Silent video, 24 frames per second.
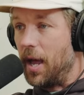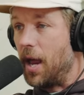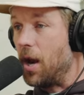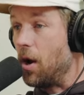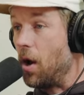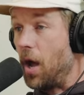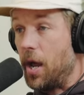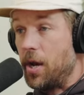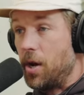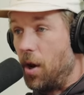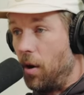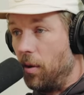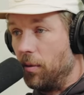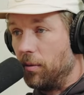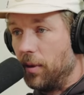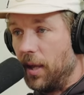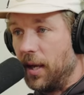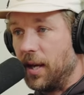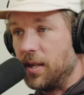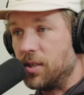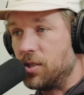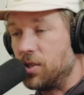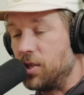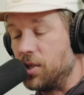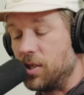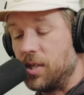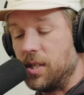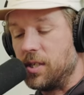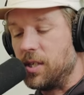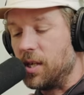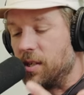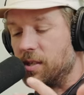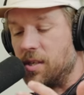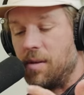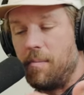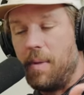I don't, I don't. Like it's just, it
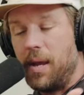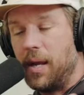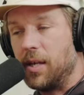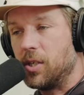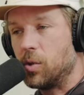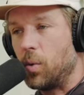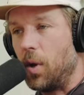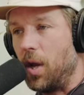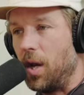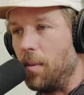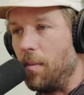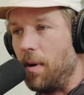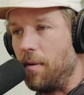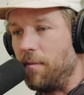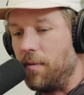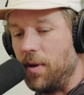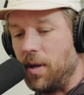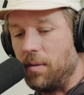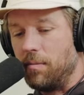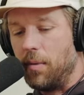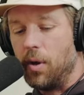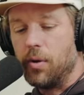doesn't make its way into my feed.